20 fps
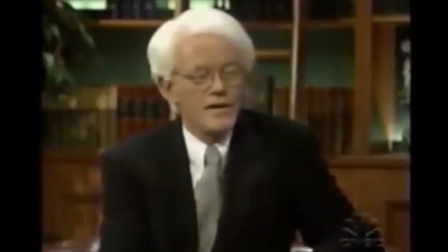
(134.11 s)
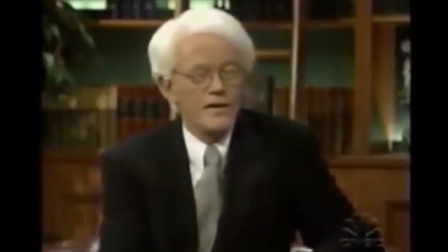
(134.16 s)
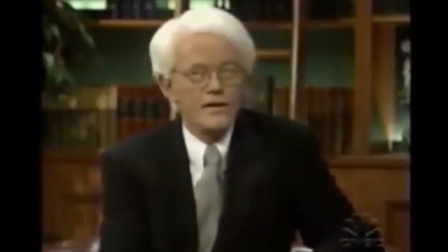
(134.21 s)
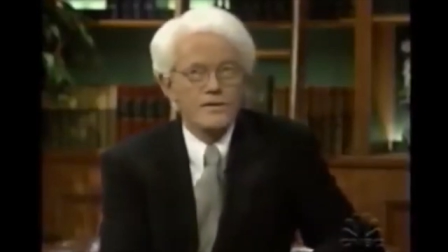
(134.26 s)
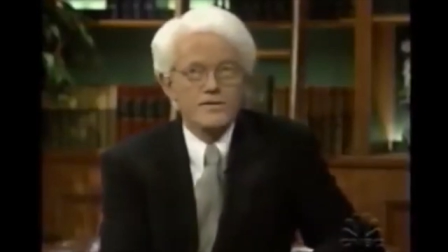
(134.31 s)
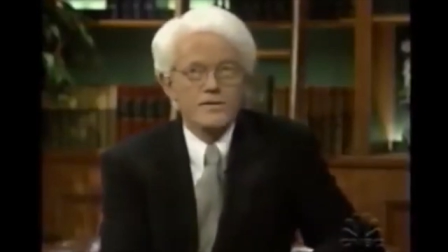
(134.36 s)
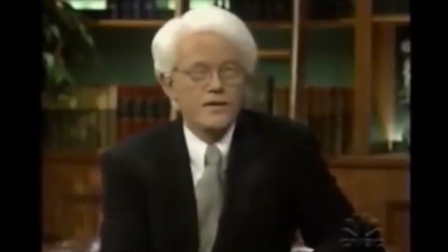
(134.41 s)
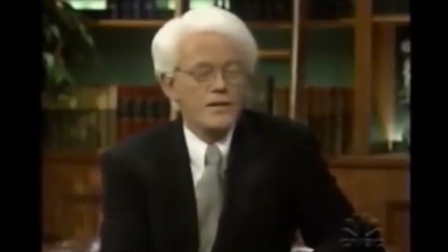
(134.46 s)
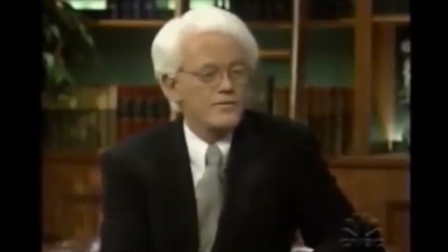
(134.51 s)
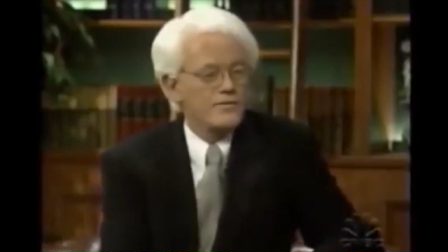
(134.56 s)

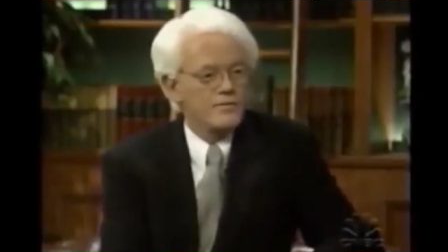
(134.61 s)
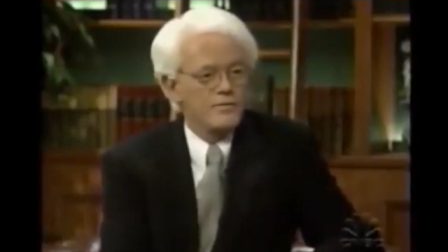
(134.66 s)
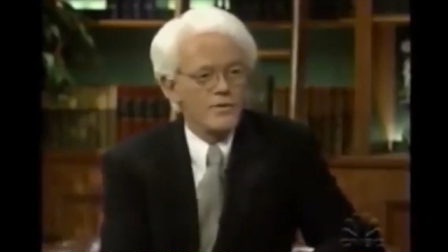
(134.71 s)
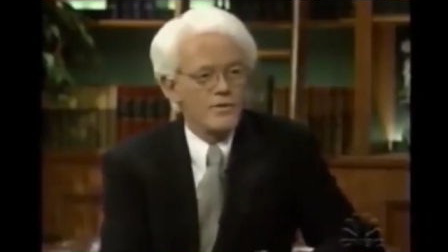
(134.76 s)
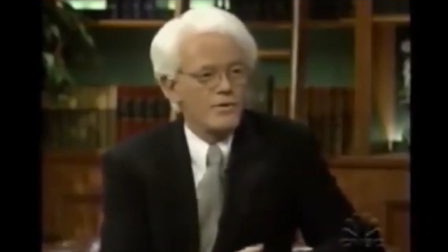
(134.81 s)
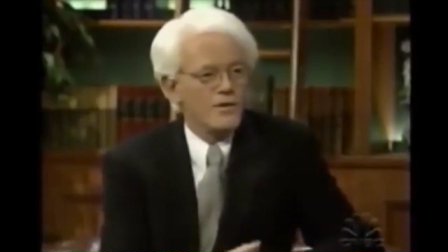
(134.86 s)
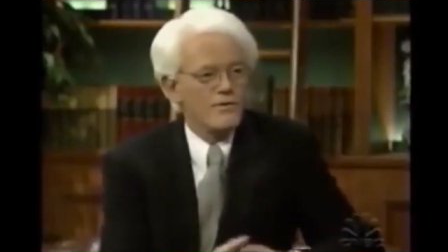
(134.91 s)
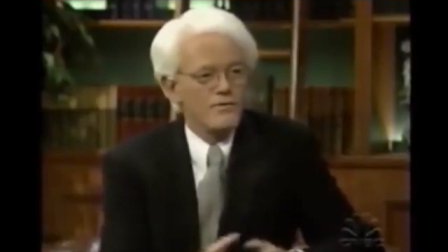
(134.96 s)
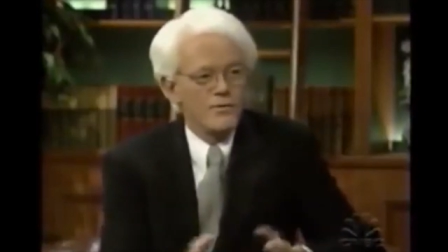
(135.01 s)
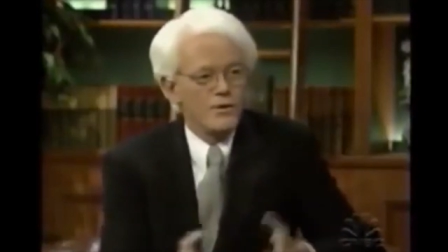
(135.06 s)
it's gone from
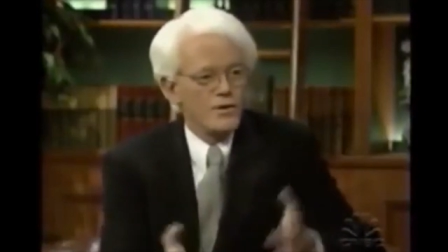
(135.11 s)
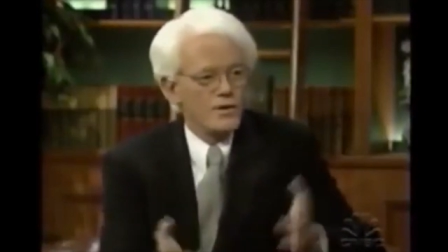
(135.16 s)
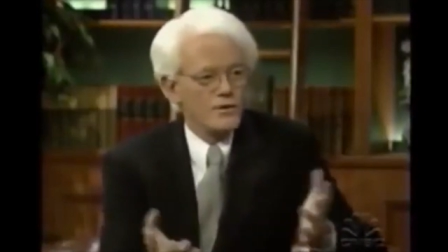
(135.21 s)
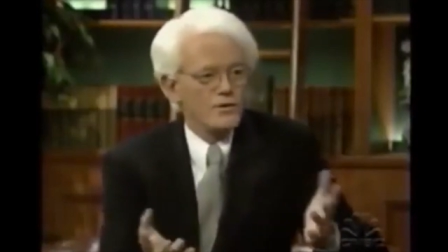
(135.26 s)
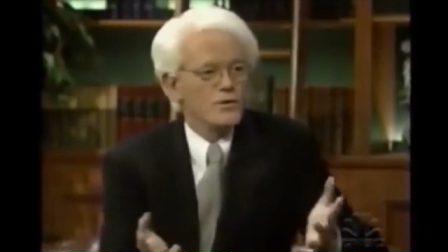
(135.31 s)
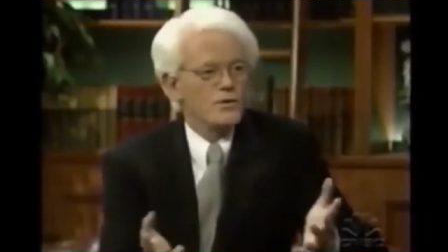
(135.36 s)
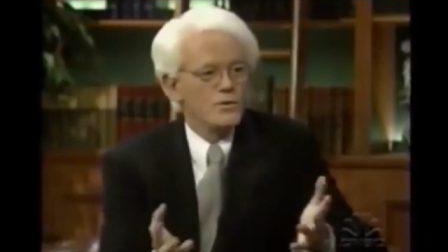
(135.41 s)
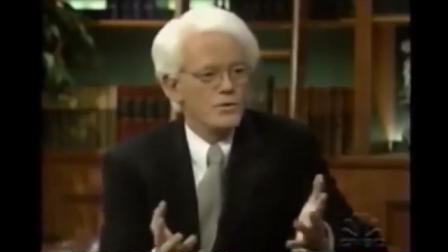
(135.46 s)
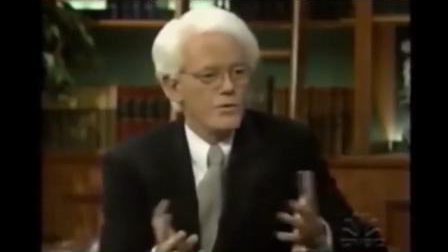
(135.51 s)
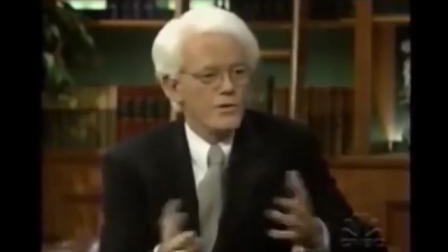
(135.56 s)
34 to
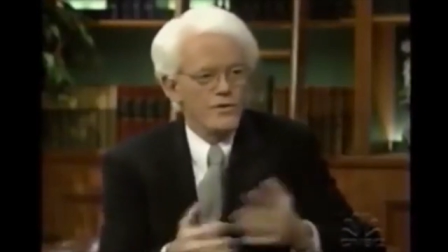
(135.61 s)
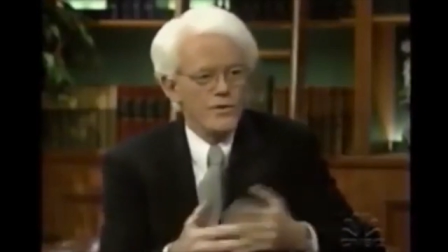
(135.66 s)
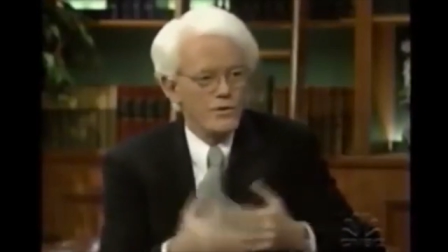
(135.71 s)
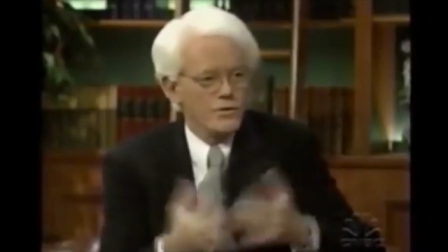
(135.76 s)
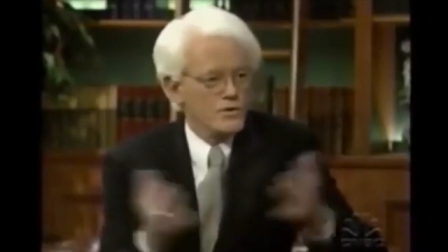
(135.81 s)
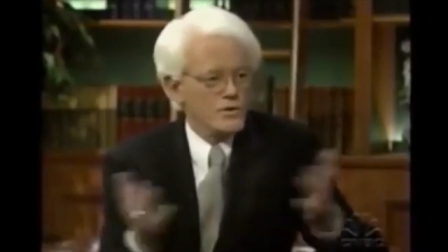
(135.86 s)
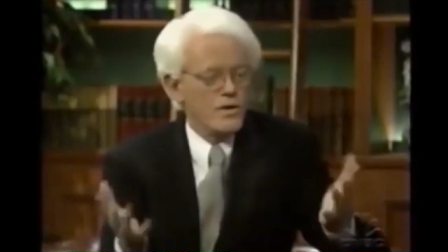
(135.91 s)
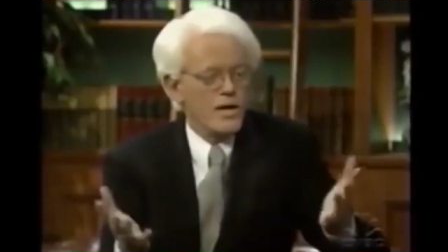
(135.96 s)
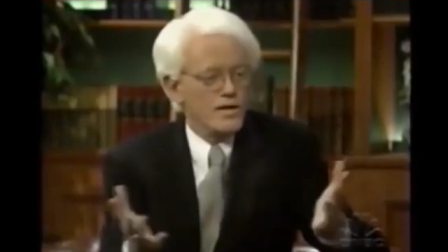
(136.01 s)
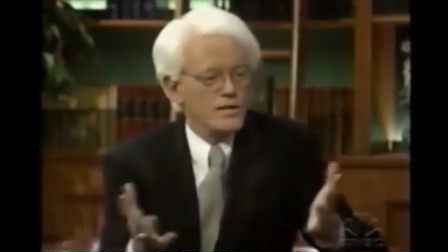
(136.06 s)
2 with
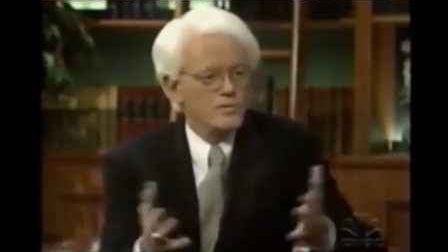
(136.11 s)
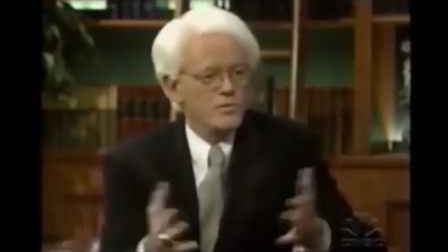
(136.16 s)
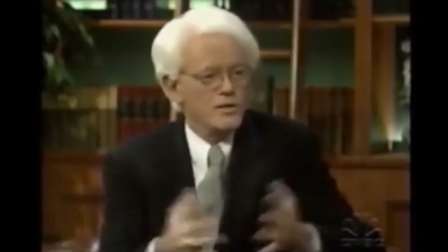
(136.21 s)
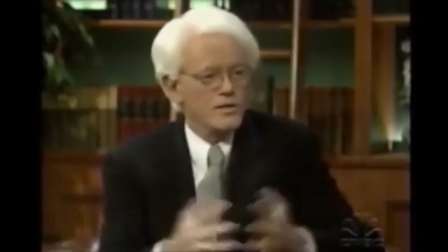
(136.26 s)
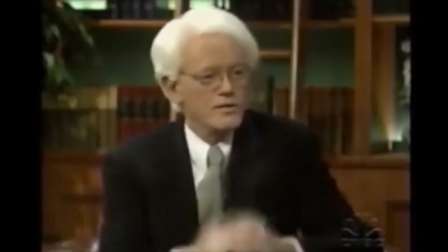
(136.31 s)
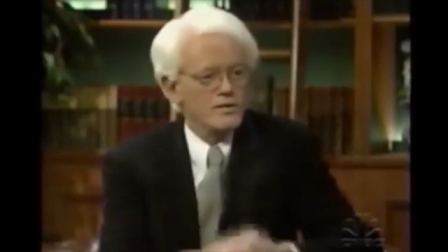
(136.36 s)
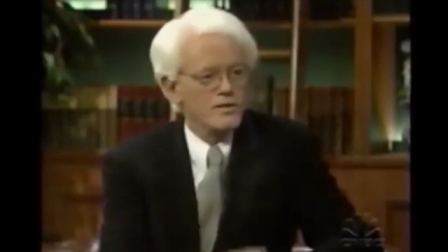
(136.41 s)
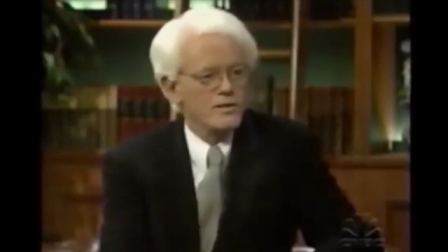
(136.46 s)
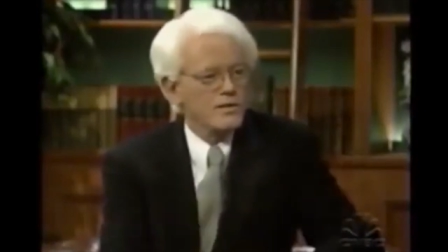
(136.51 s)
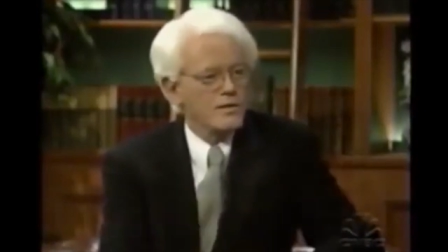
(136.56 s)
no stock
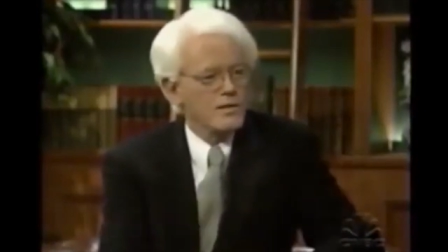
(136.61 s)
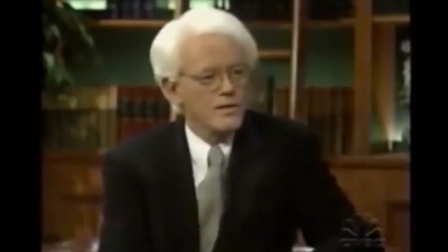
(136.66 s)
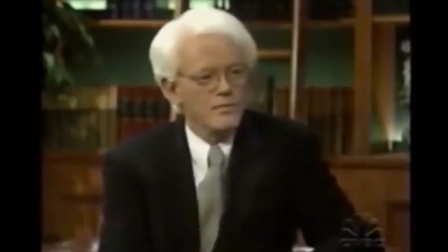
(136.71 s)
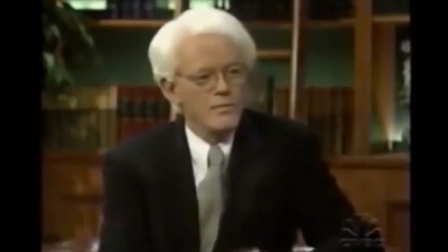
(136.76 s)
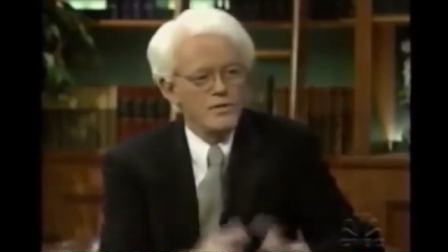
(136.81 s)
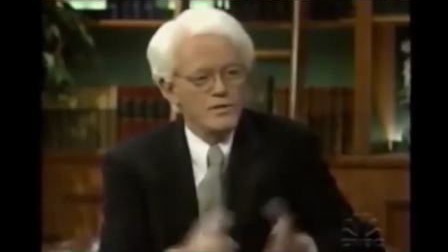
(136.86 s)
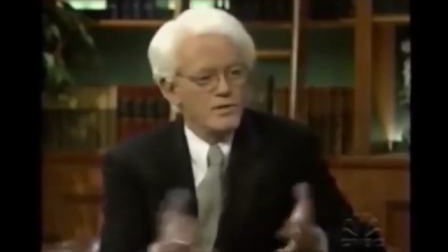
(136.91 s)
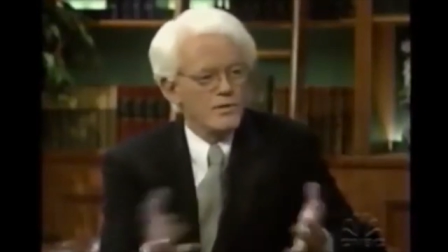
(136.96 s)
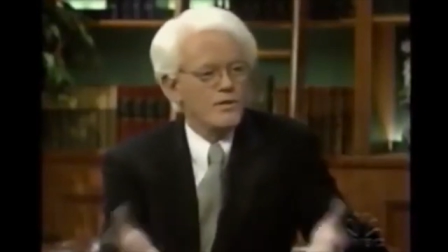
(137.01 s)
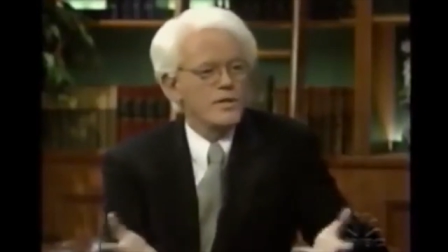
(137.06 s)
splits,
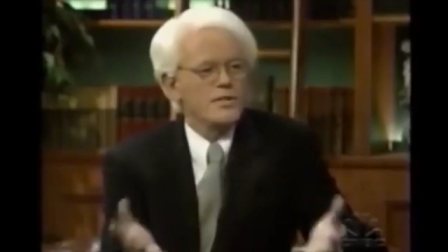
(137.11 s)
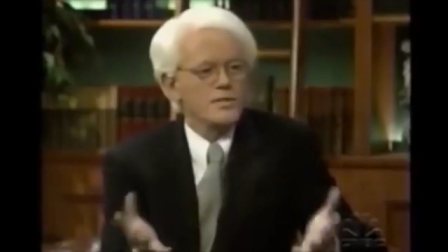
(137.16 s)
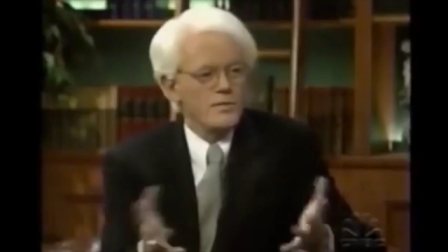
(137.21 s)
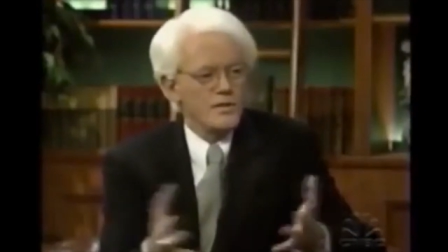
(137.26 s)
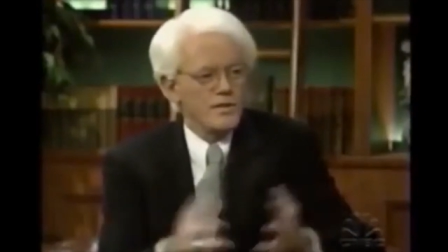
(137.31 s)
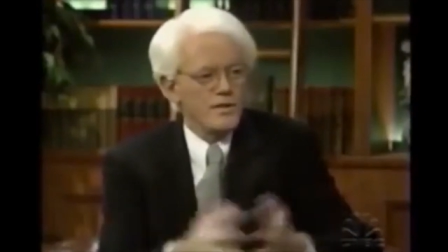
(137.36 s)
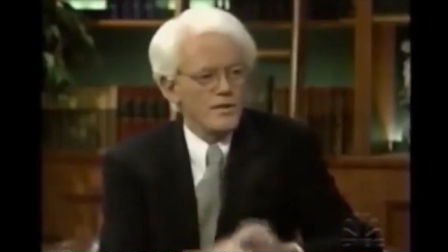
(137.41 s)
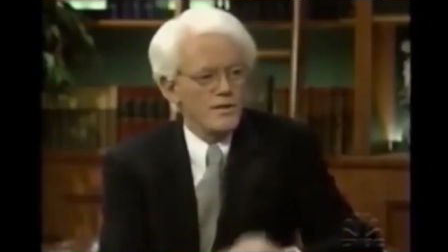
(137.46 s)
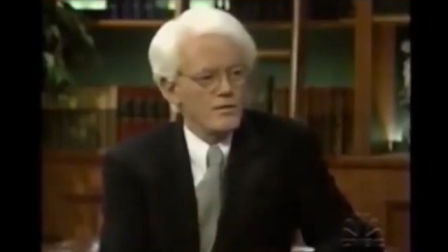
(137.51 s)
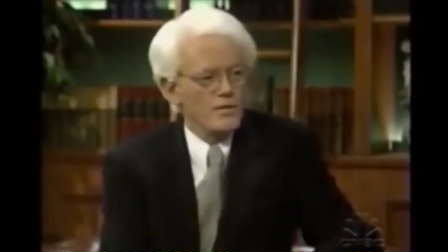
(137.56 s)
because the earnings
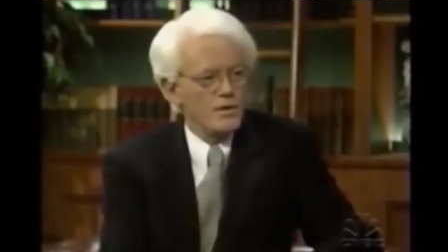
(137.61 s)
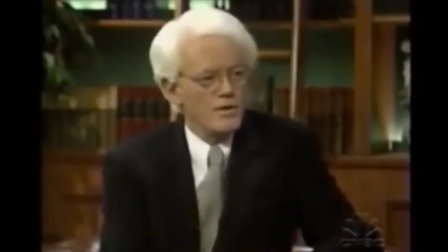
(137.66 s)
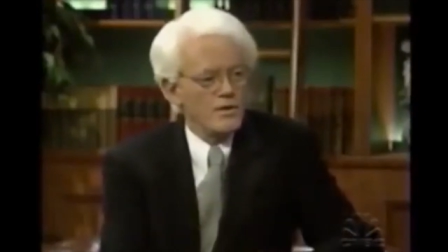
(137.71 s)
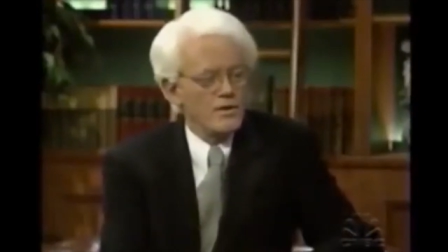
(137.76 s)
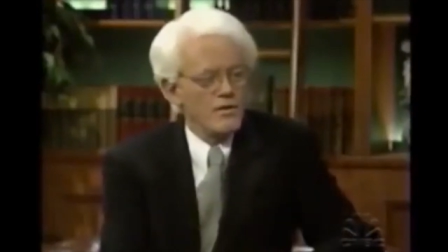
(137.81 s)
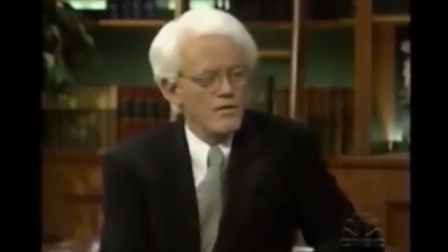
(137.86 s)
have been terrible.